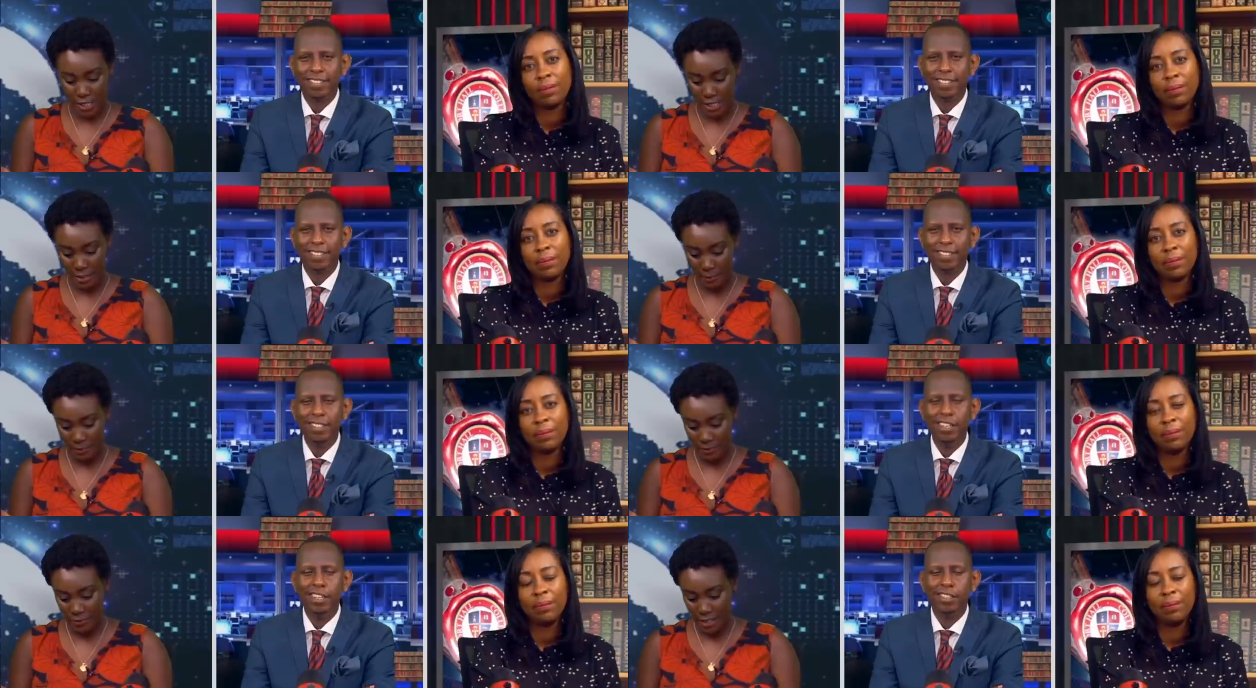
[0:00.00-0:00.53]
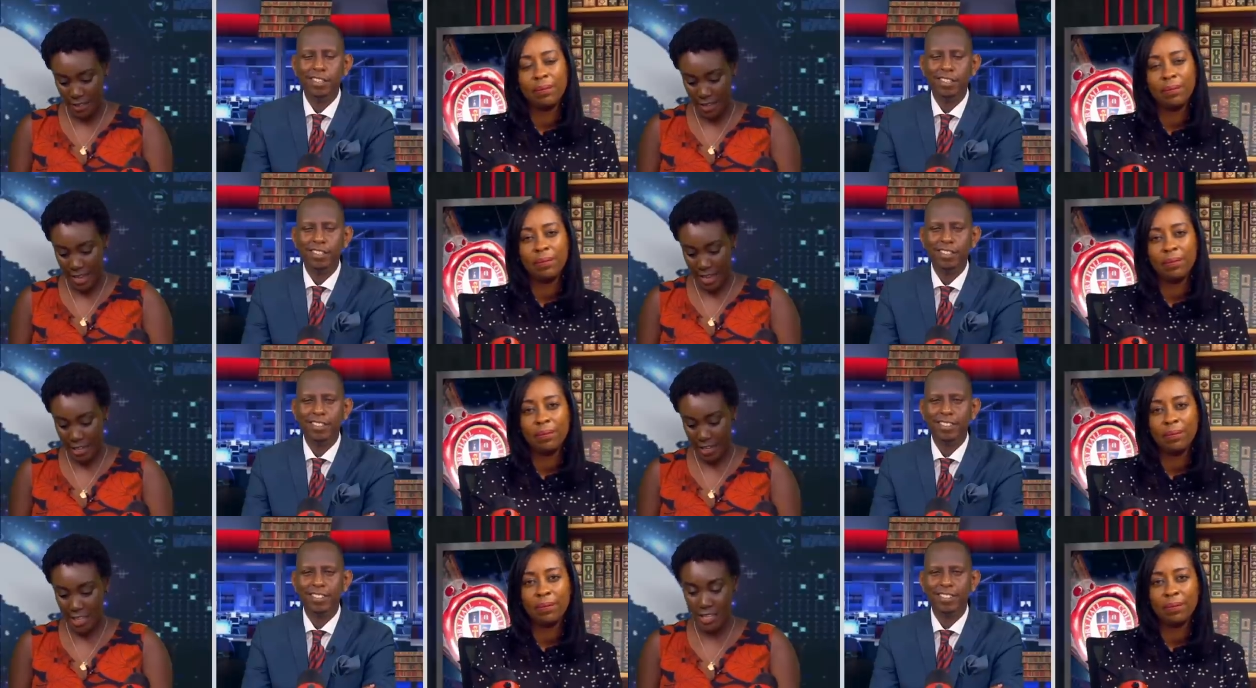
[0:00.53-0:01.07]
Speaker 1: to Britain.
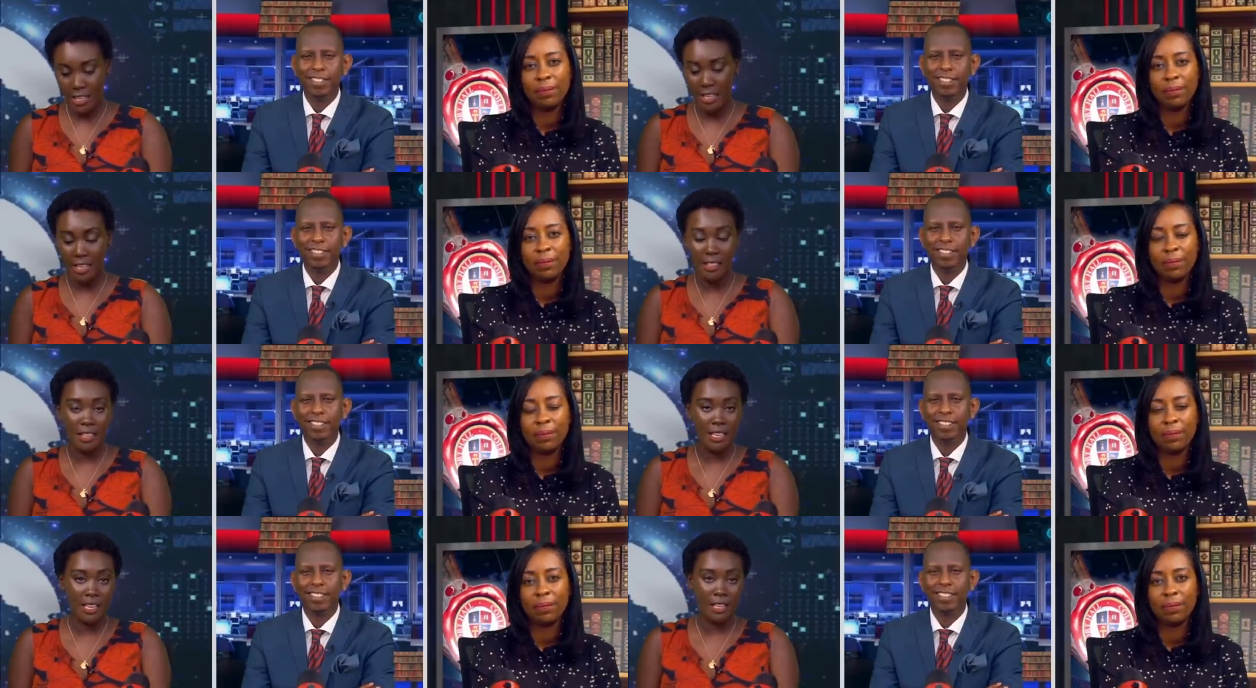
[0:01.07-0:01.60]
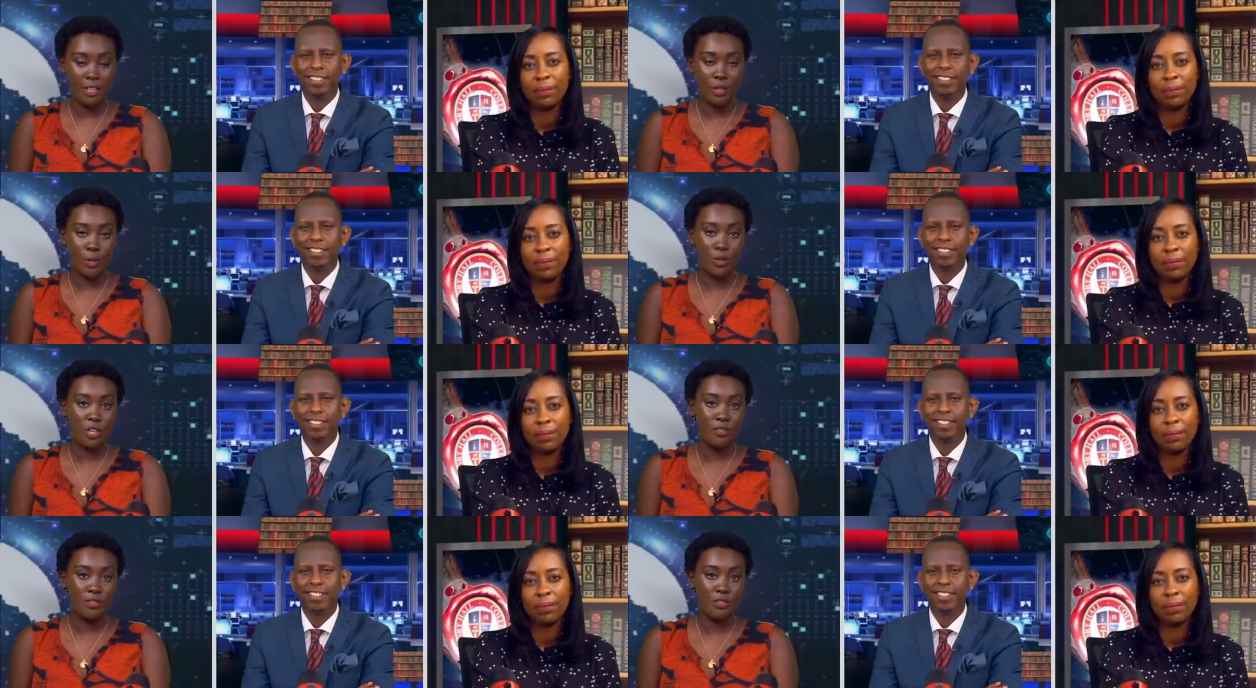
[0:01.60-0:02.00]
Yes. Mm. And he, in the end,